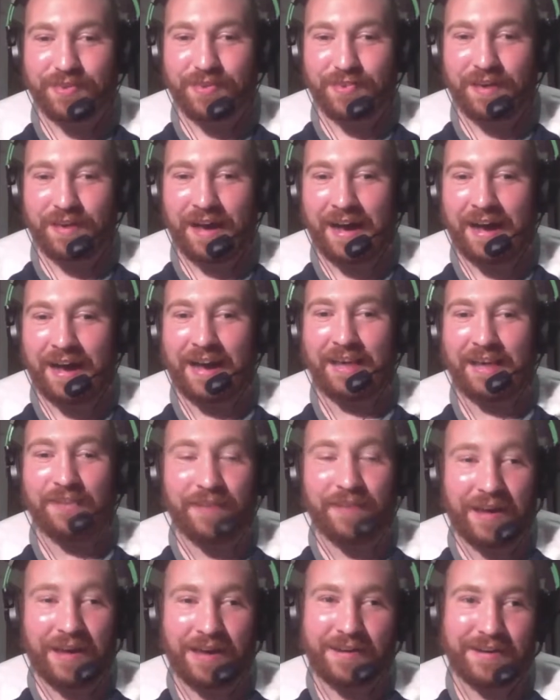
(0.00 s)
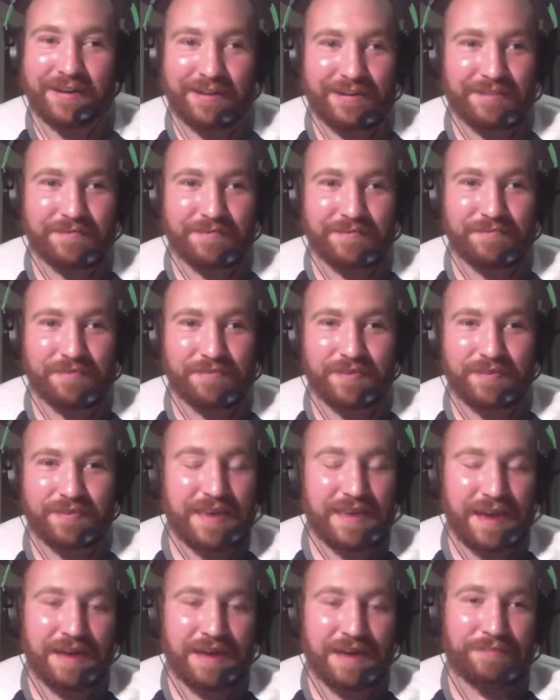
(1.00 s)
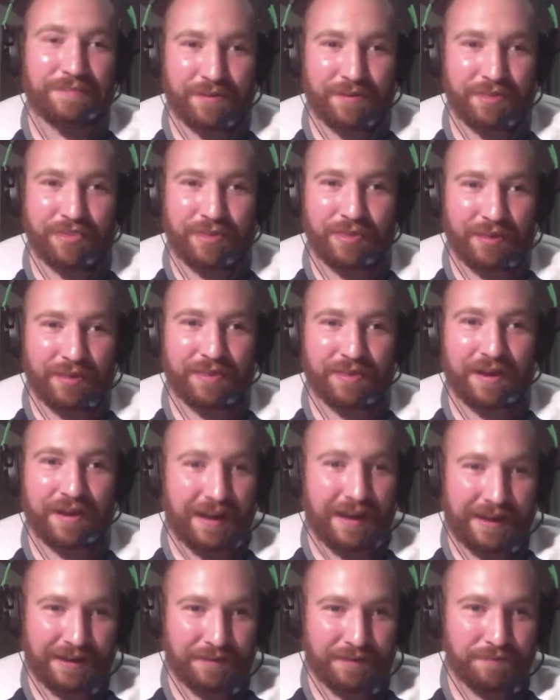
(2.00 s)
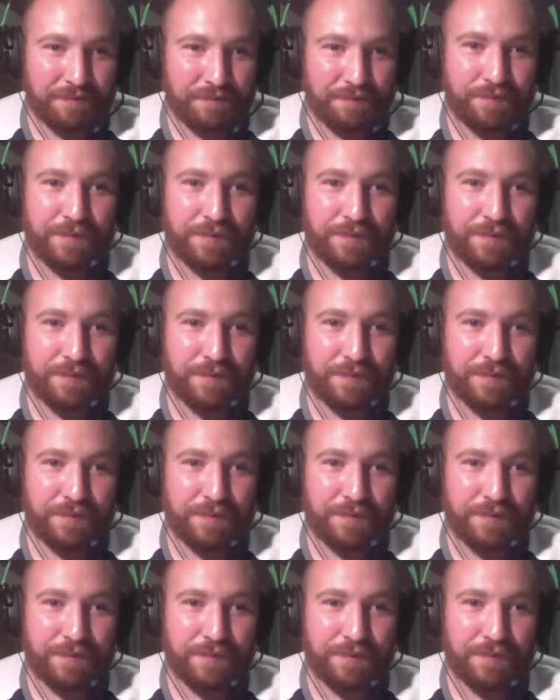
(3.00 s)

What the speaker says: highlighted everything that I had